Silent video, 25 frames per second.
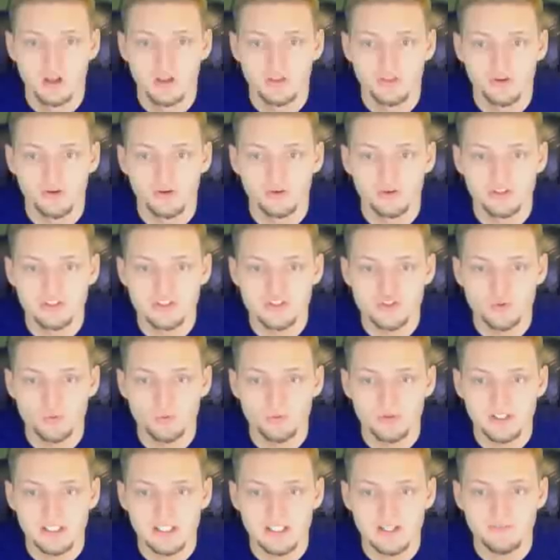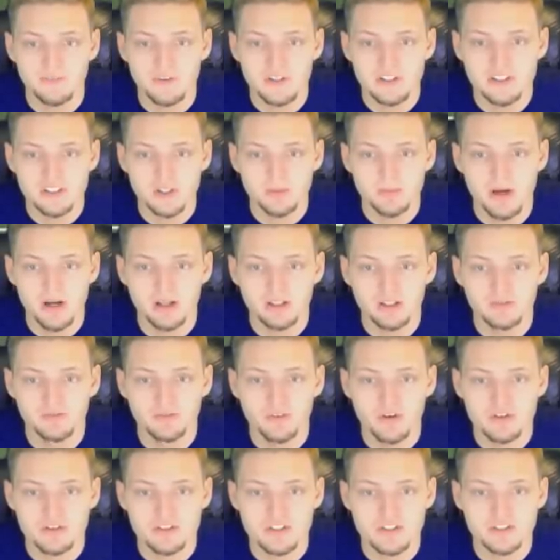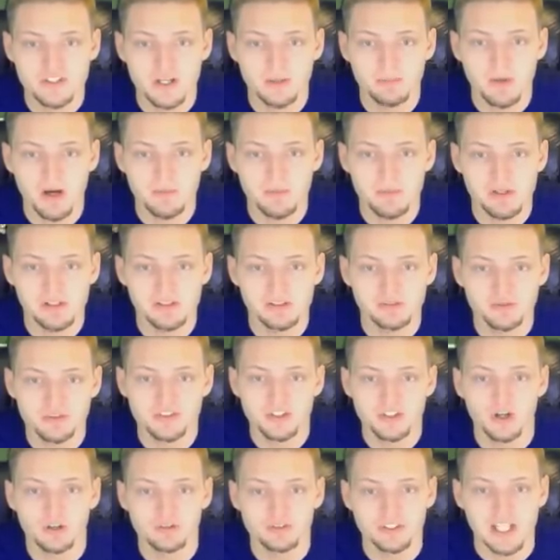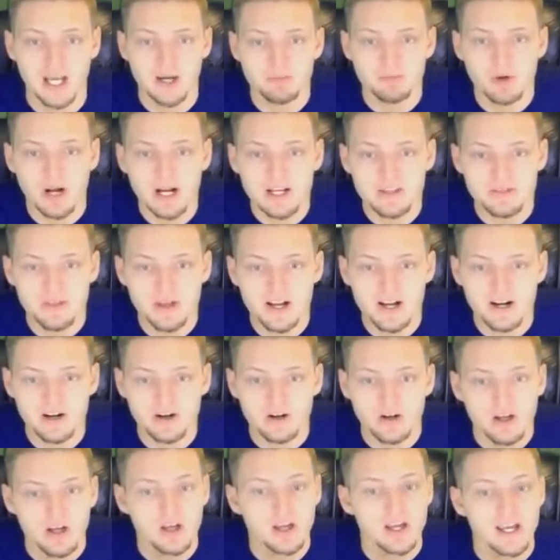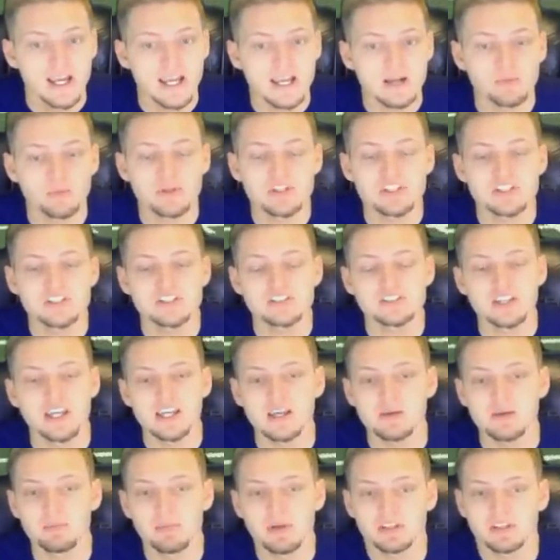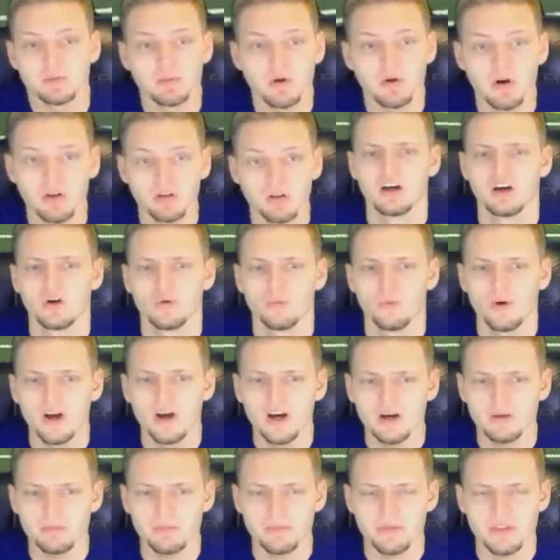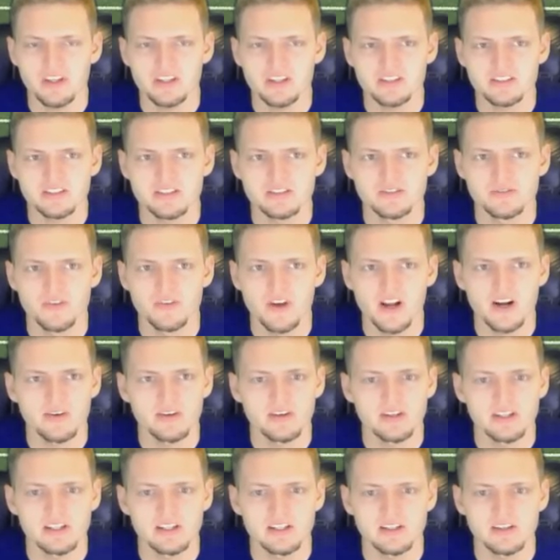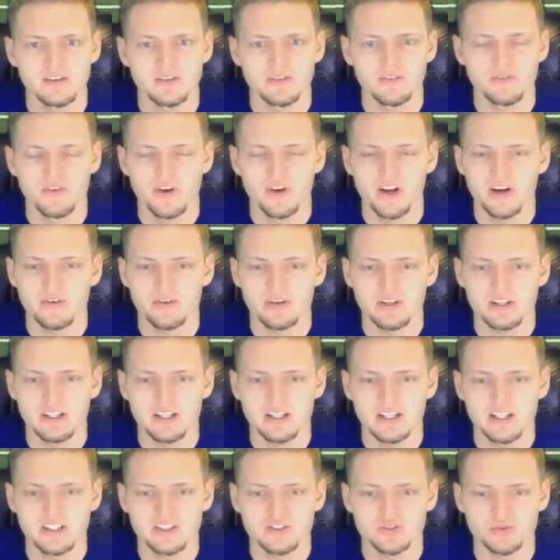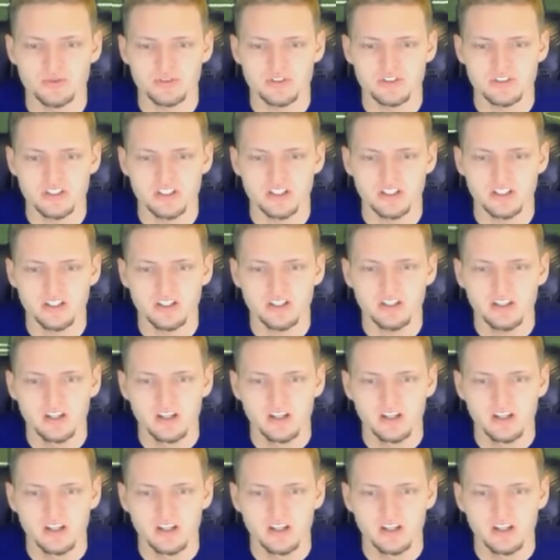Third and 20. If he somehow converts this, I might be a little salty. I'm right there, and we just can't pick the ball off. Well, this is very, very interesting.